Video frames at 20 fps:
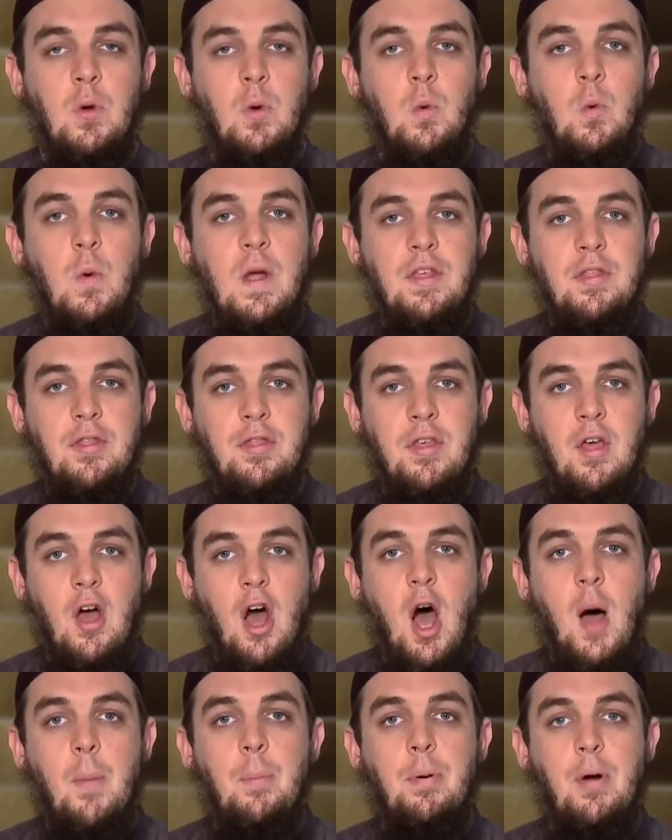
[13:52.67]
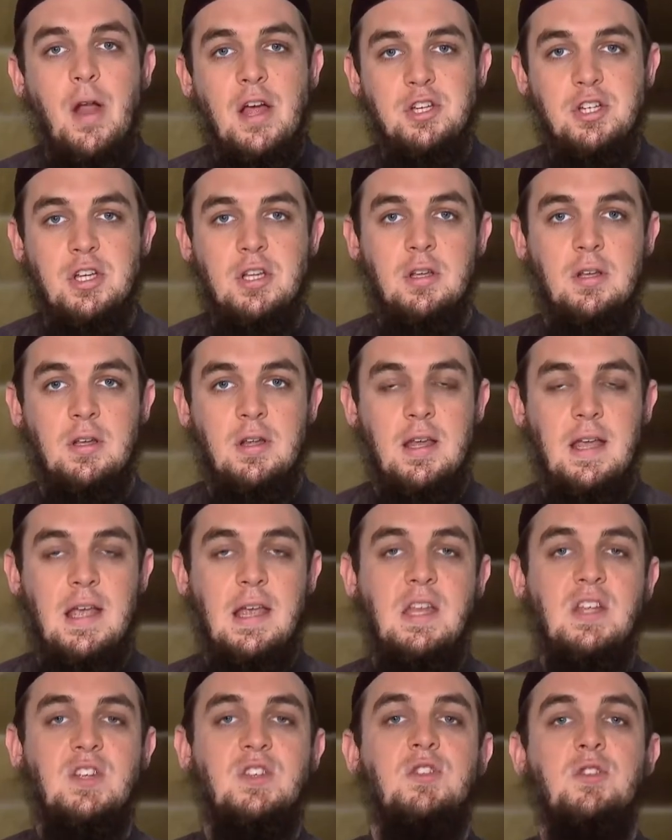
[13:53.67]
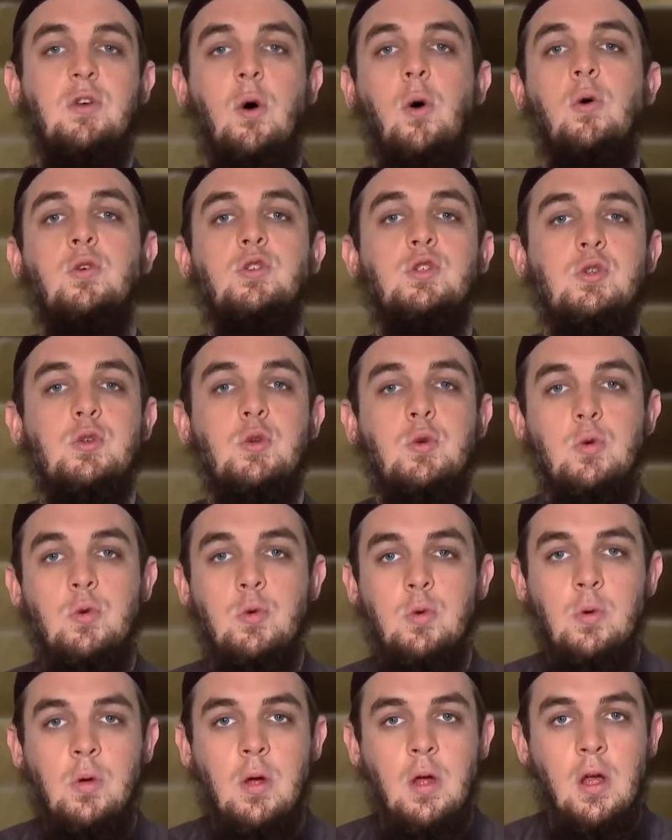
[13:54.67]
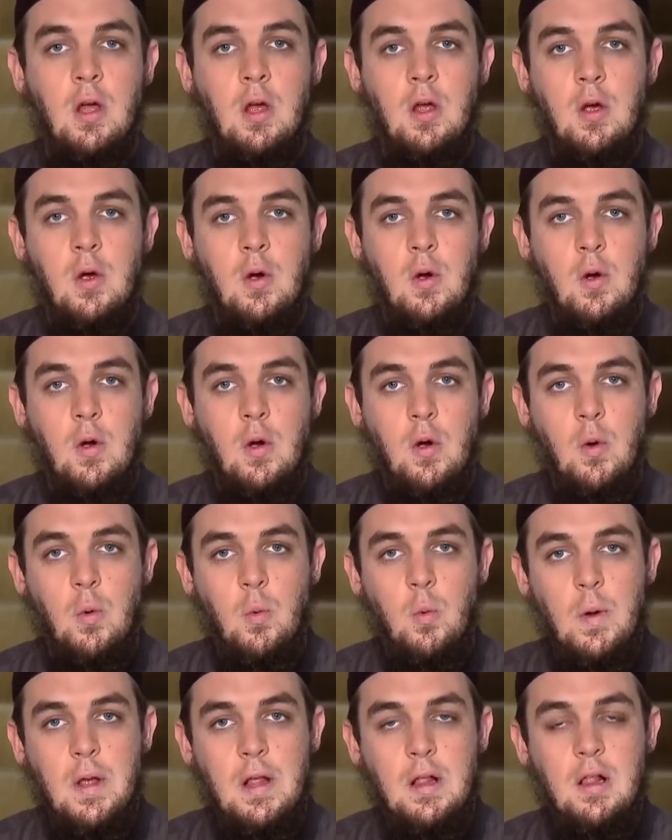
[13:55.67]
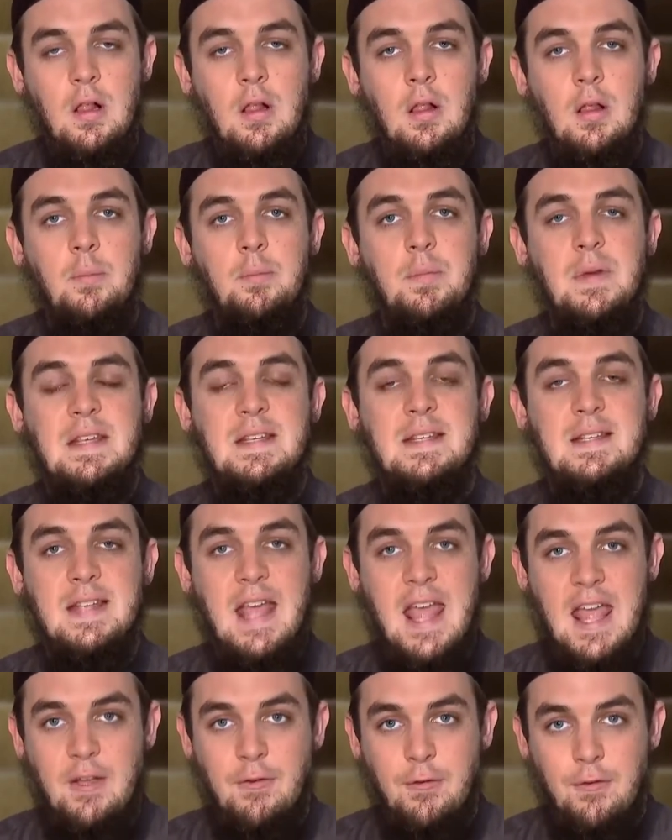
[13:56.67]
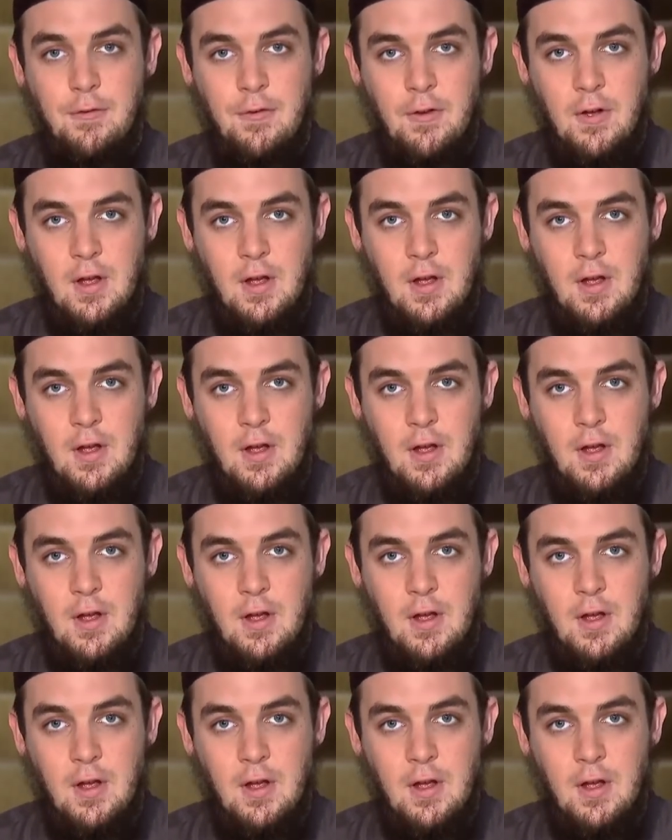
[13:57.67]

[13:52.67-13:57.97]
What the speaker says: with oppression, it is those who will be safe